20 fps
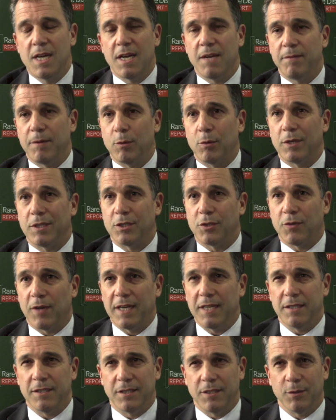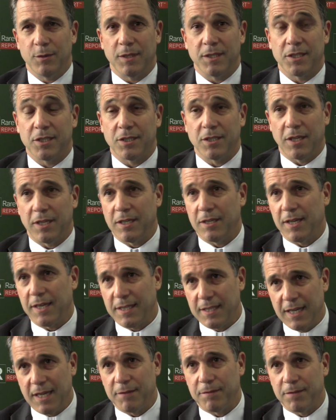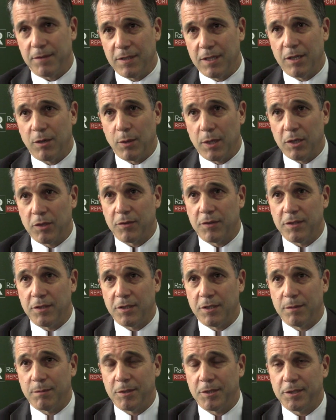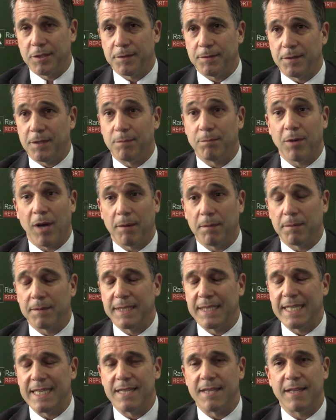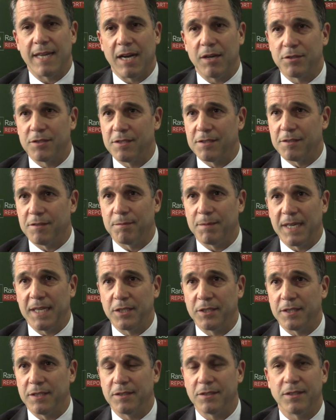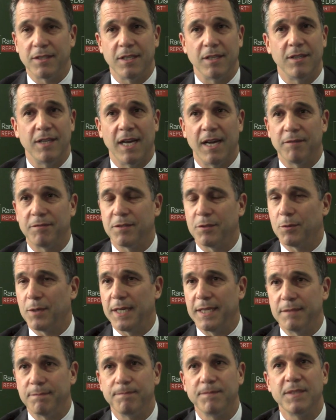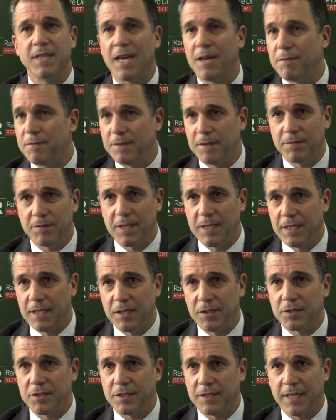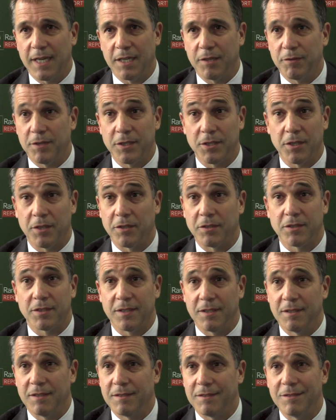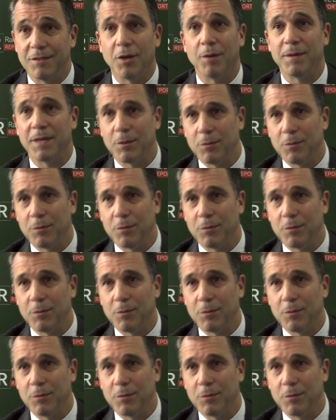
If you were to try to do a study like that for neuroendocrine tumors, you probably need thousands of patients and you'd have to wait ten, fifteen years to get results, and nobody